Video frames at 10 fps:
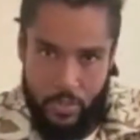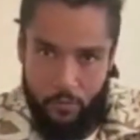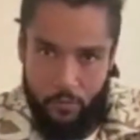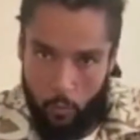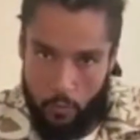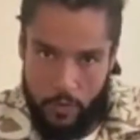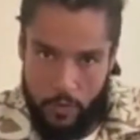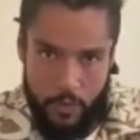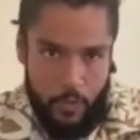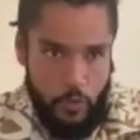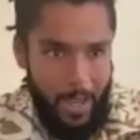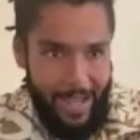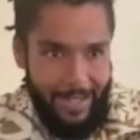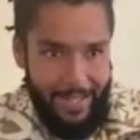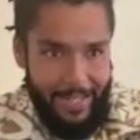of consciousness or
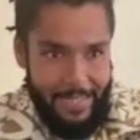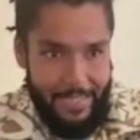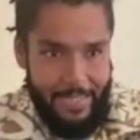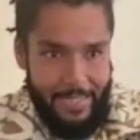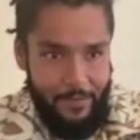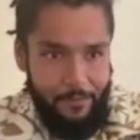adolescence